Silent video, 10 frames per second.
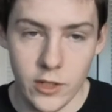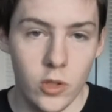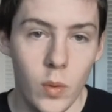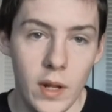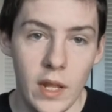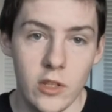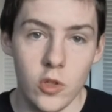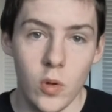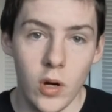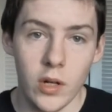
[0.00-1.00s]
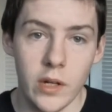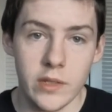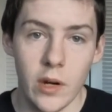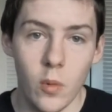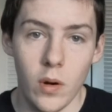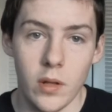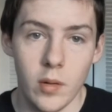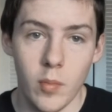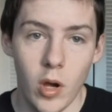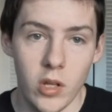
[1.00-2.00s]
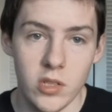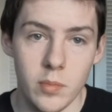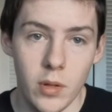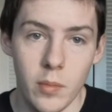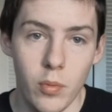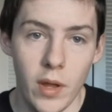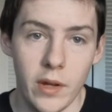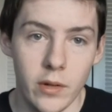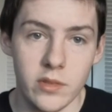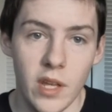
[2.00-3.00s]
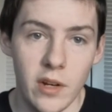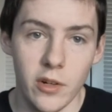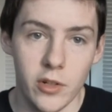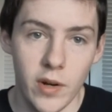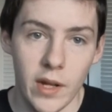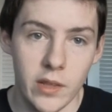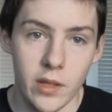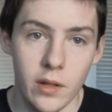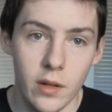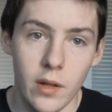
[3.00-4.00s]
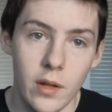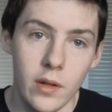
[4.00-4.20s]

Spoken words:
I just don't want to hit it too hard because I don't want to possibly break or dent or crack the